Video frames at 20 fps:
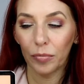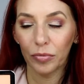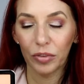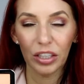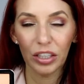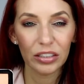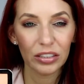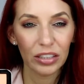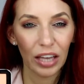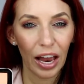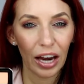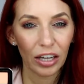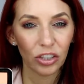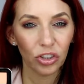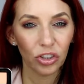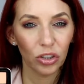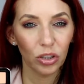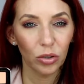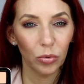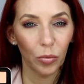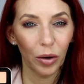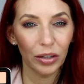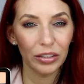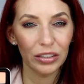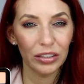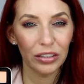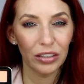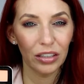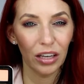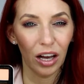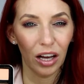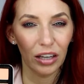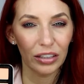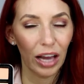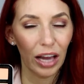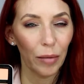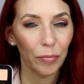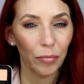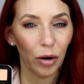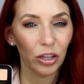This actually
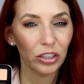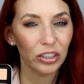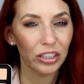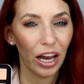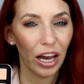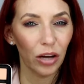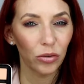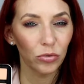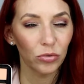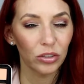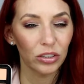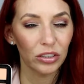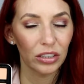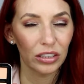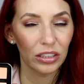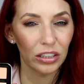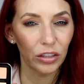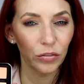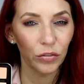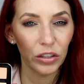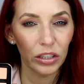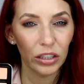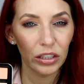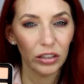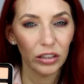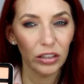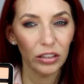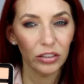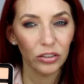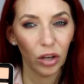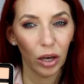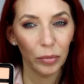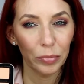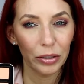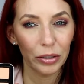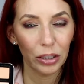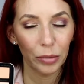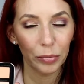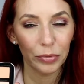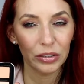got marked down significantly, so I
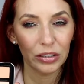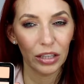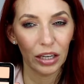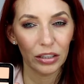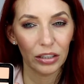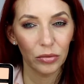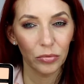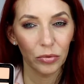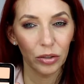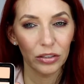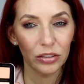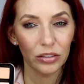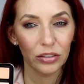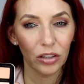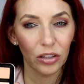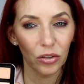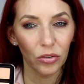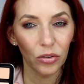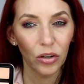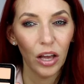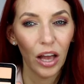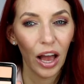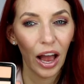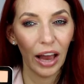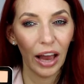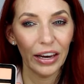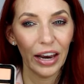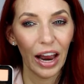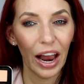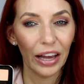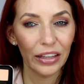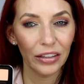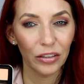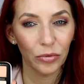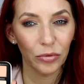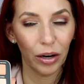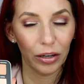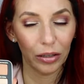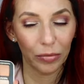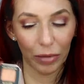picked up a second one. So I highly
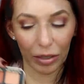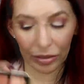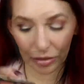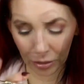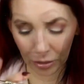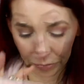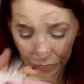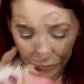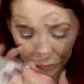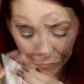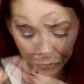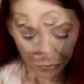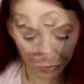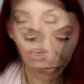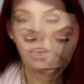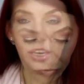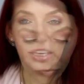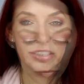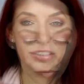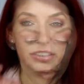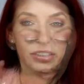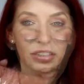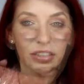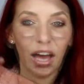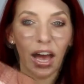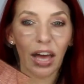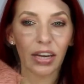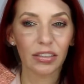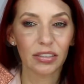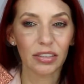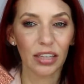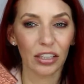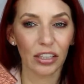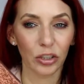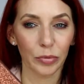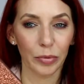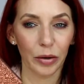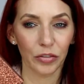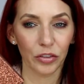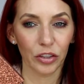recommend it. It's the
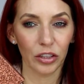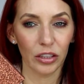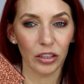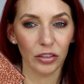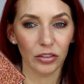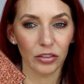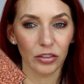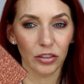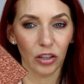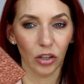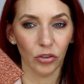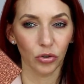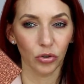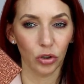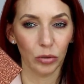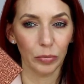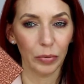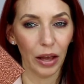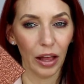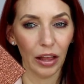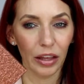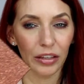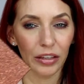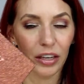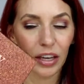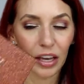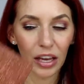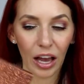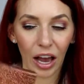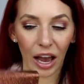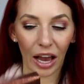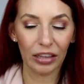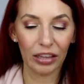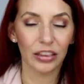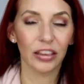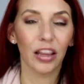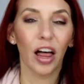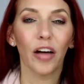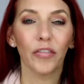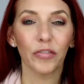Anastasia Beverly Hills Sultry palette. I
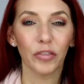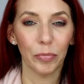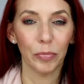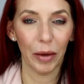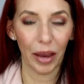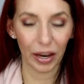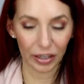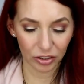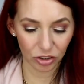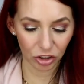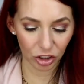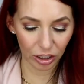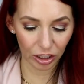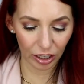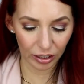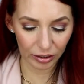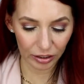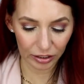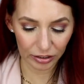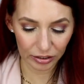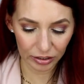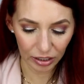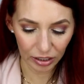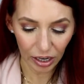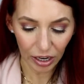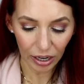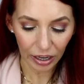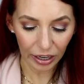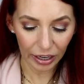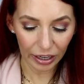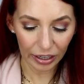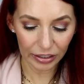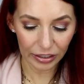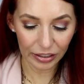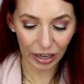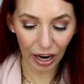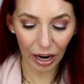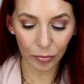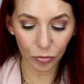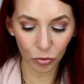love the packaging on this,
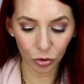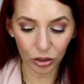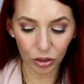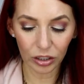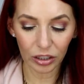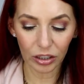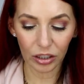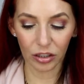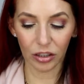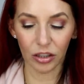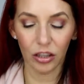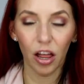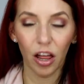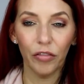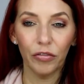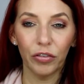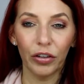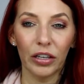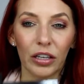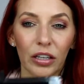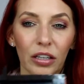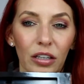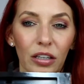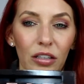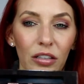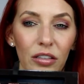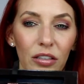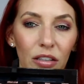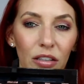and I'm really loving